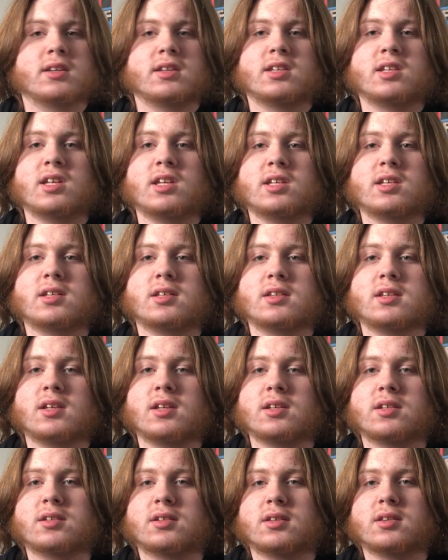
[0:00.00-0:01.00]

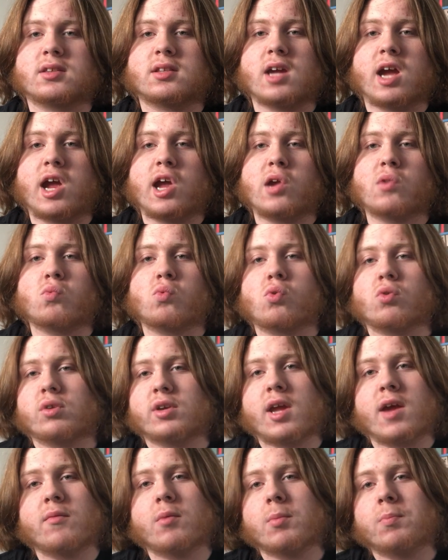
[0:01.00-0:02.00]
this day will
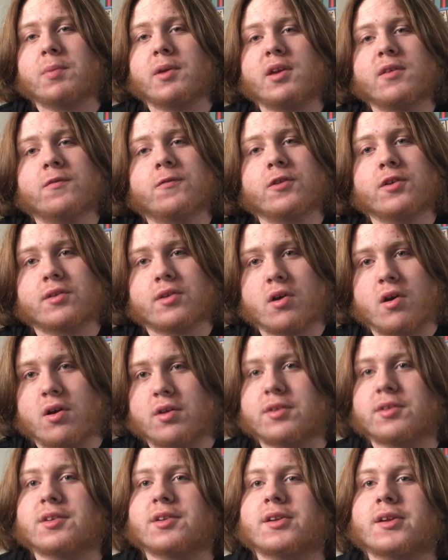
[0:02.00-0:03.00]
never be
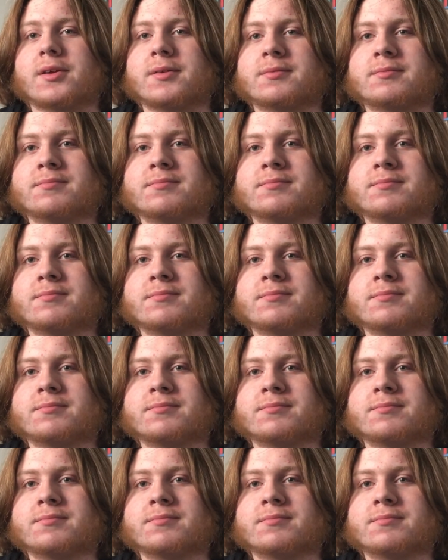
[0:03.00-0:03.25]
forgotten.